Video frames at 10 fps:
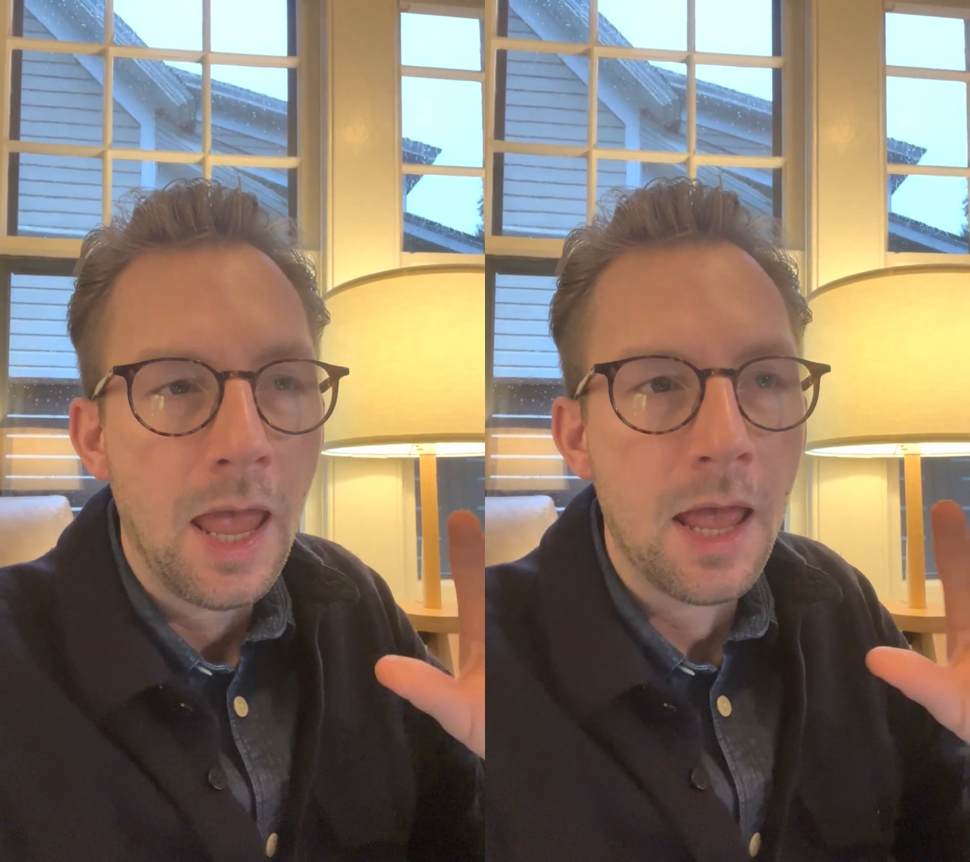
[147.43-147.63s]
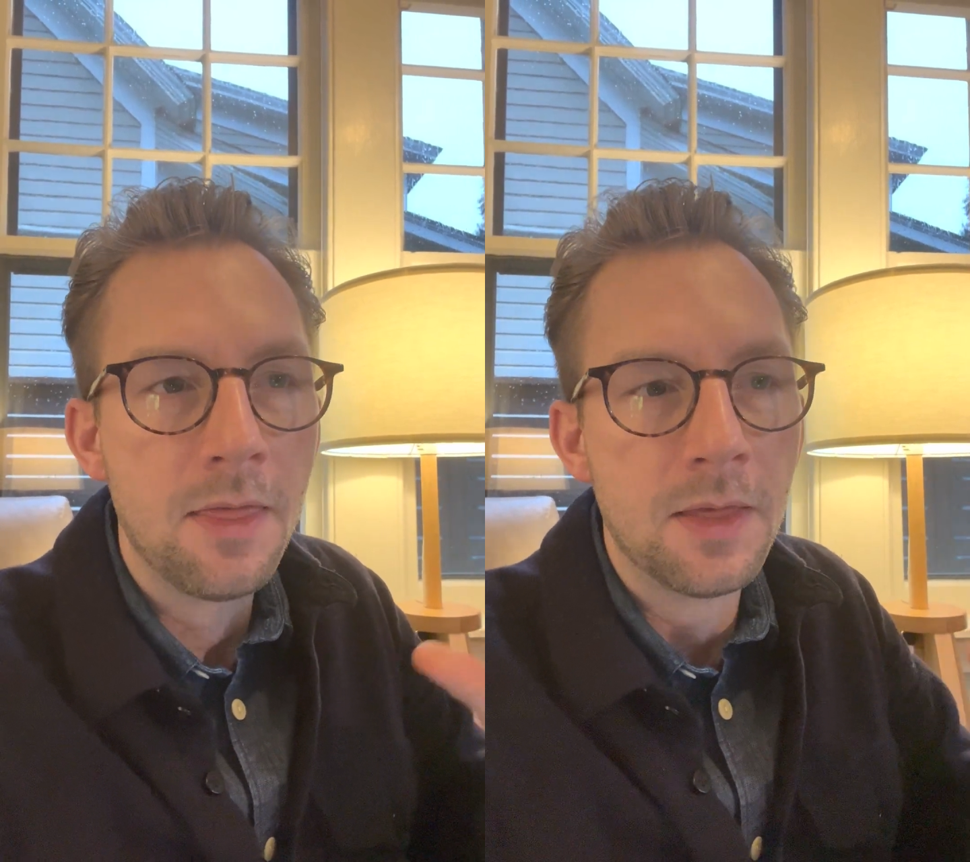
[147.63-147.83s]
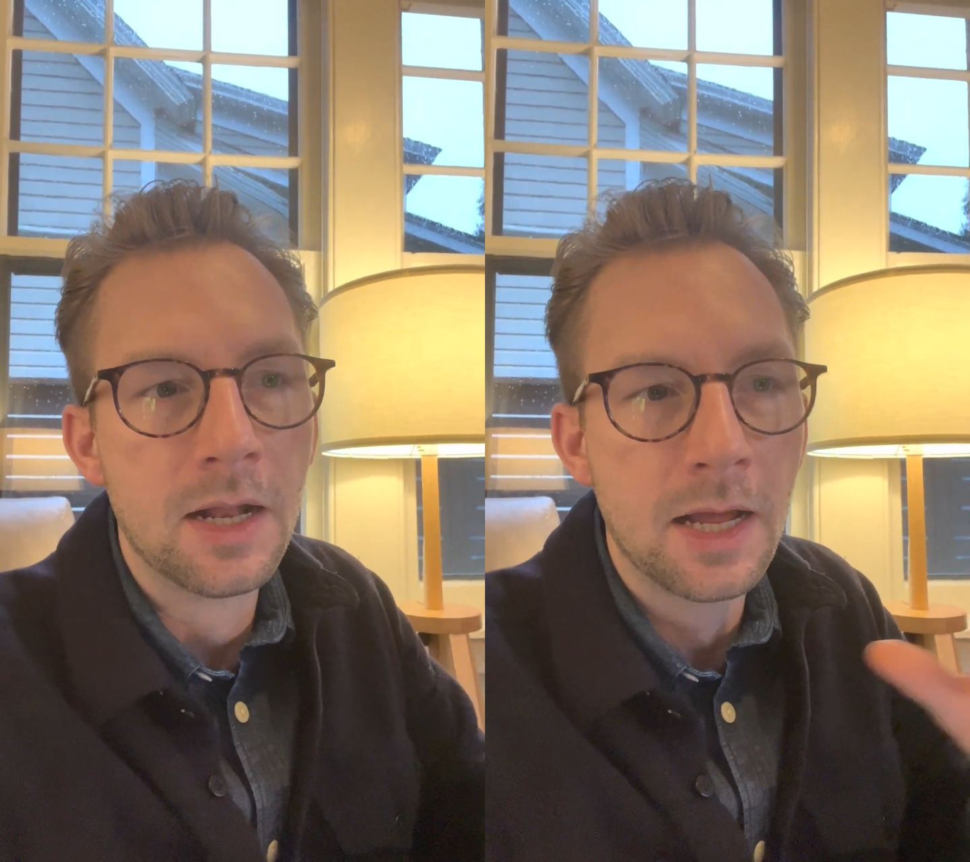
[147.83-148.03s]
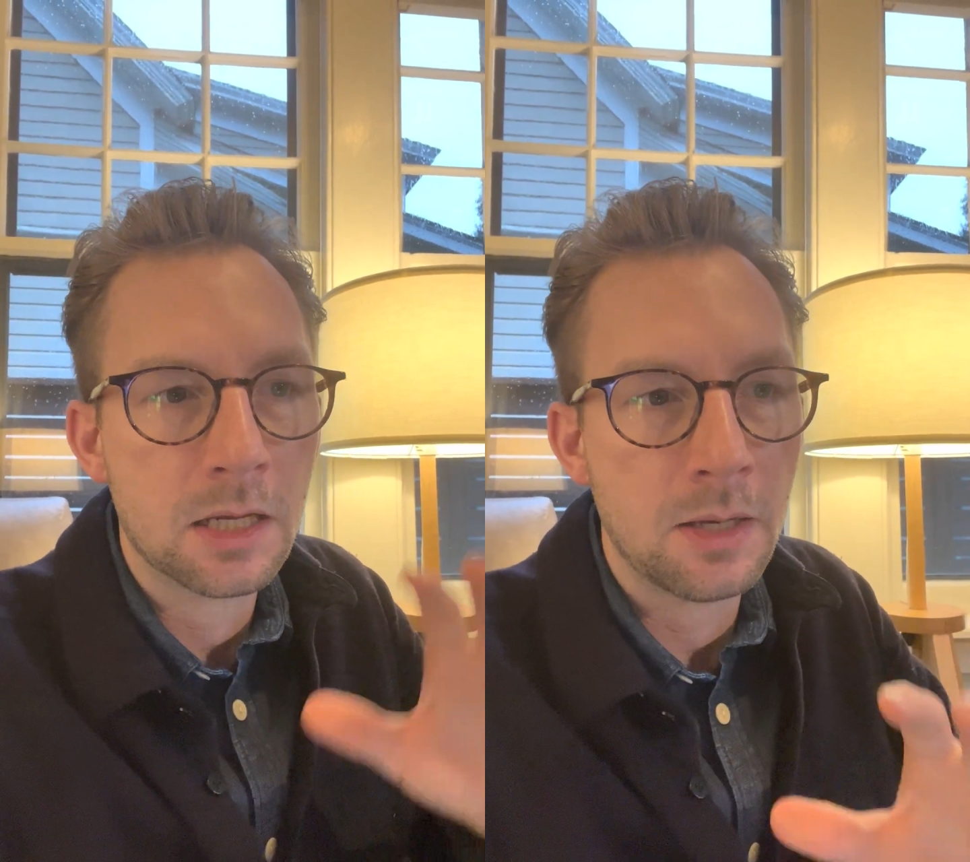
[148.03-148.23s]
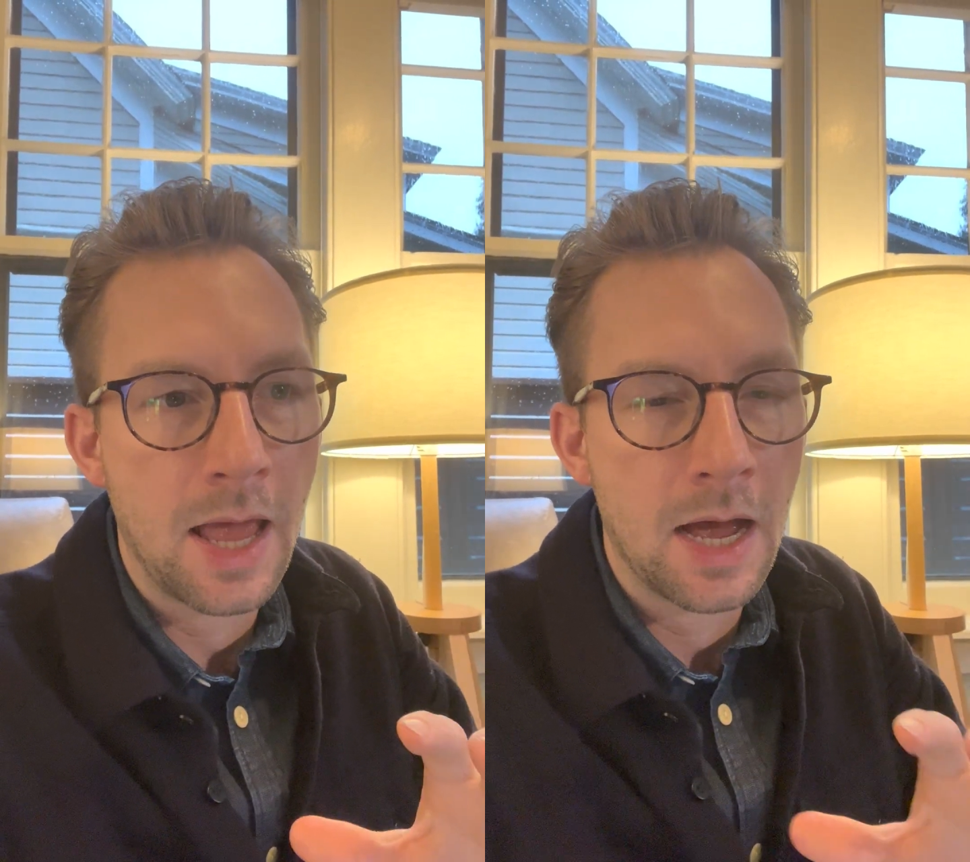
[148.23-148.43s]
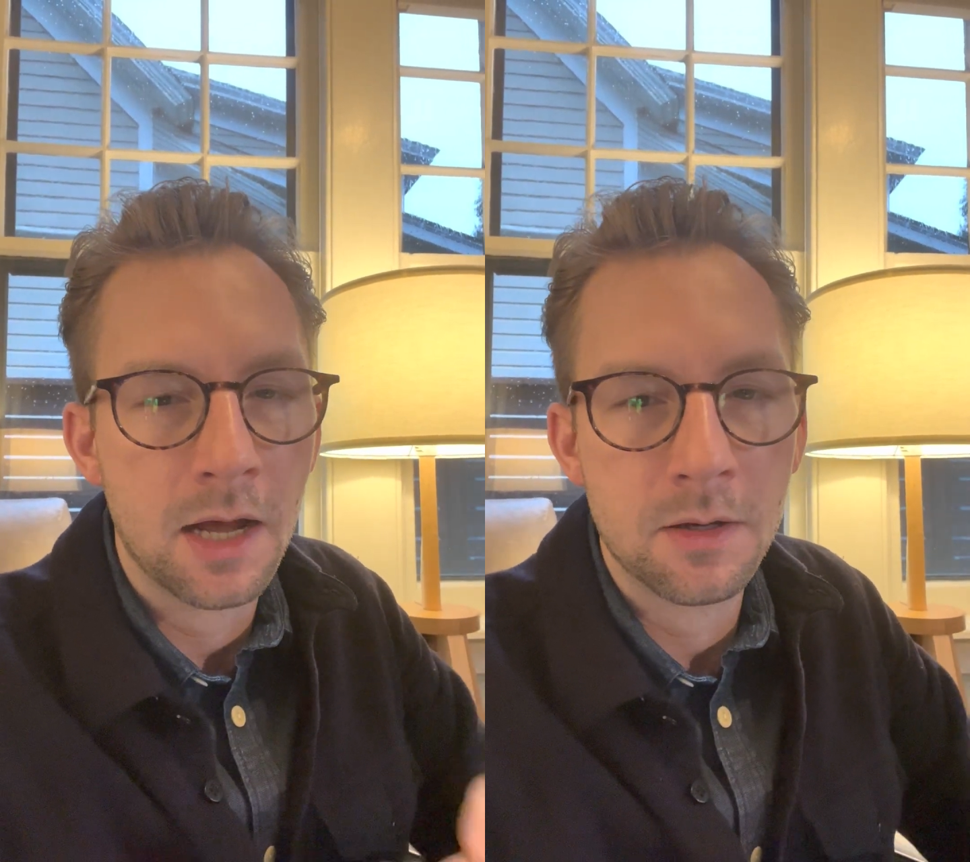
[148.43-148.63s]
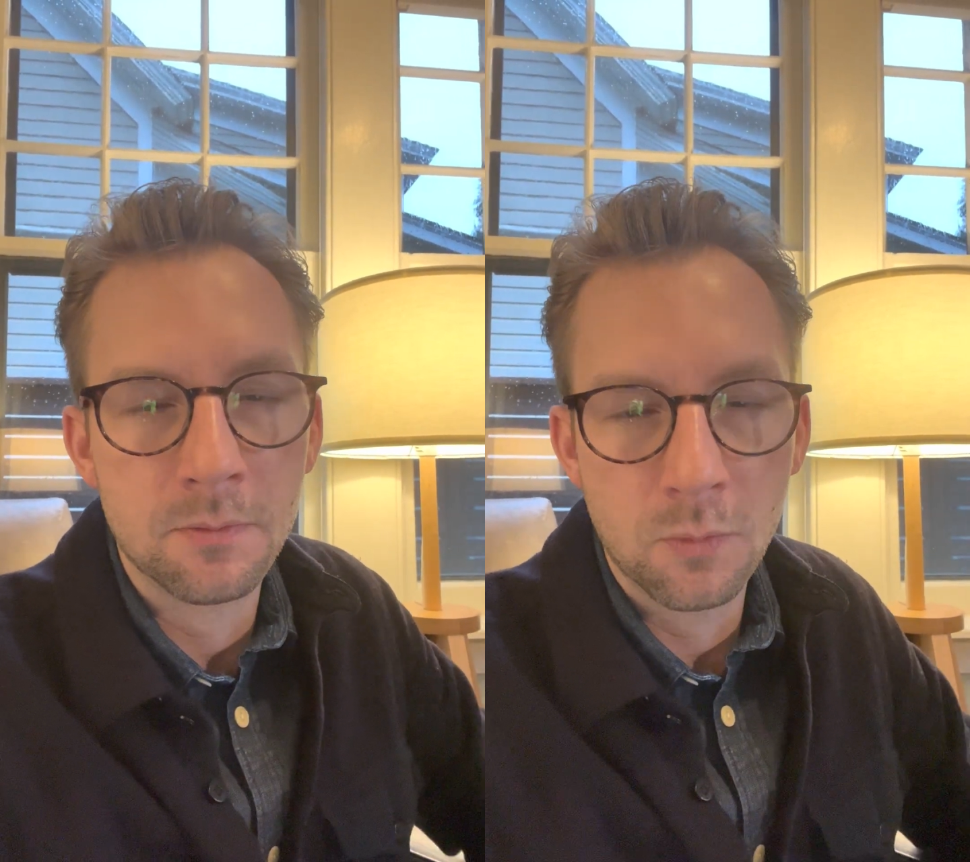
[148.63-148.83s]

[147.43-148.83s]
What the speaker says: And then I can add